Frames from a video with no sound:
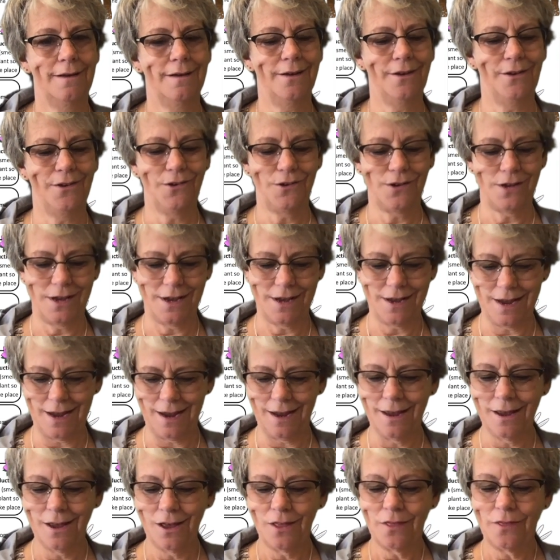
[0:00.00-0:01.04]
Okay,
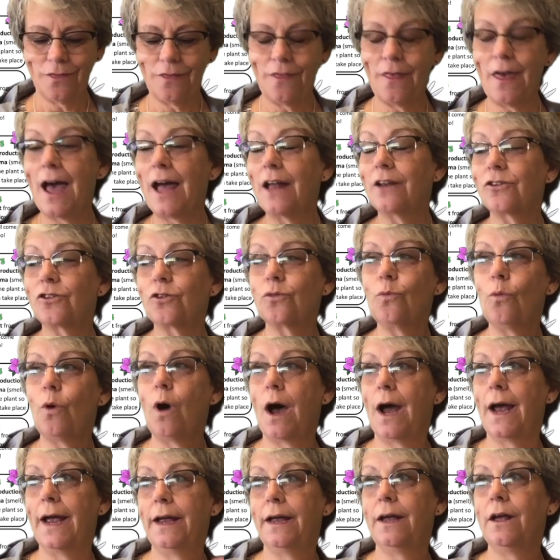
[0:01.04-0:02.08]
that's
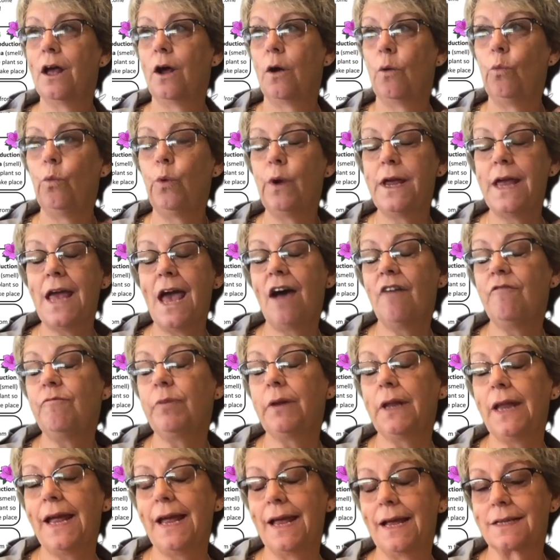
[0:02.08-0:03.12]
why we have
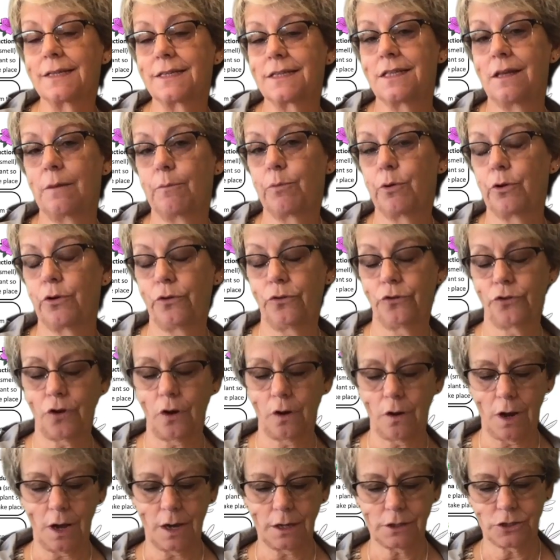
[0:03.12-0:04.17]
plants that produce
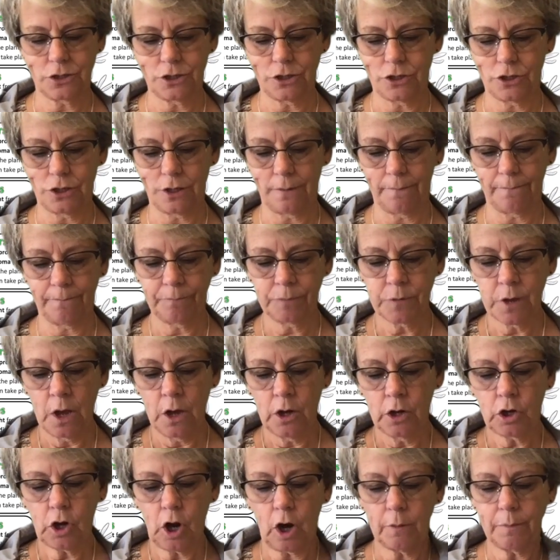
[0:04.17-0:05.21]
our oxygen.
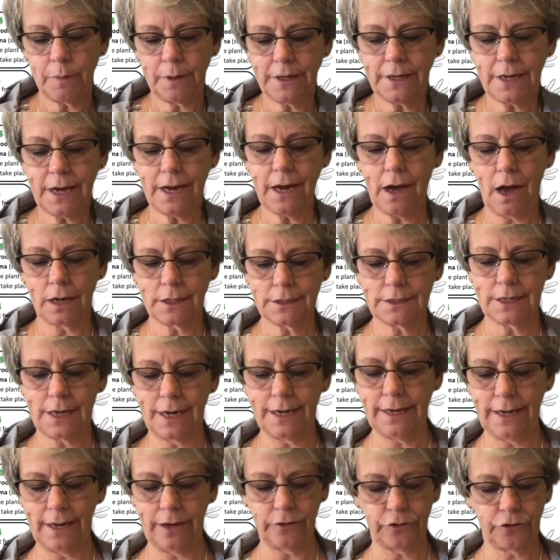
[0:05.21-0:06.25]
Carbon
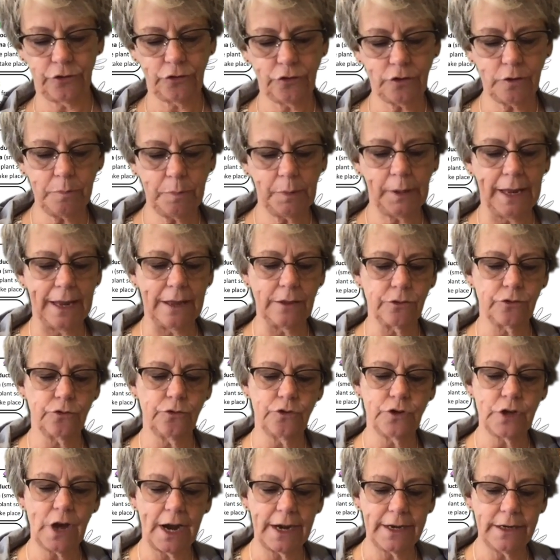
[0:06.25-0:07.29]
dioxide enters a plant
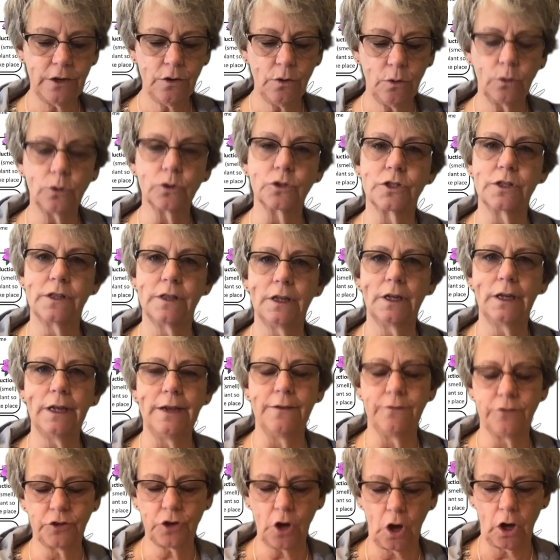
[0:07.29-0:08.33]
through tiny holes in the
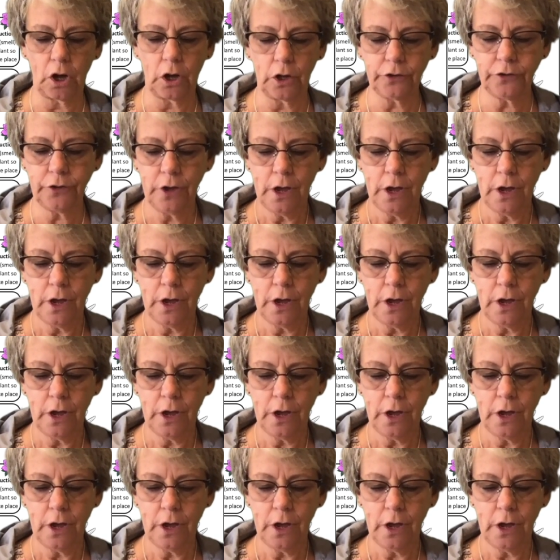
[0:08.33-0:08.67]
leaves called,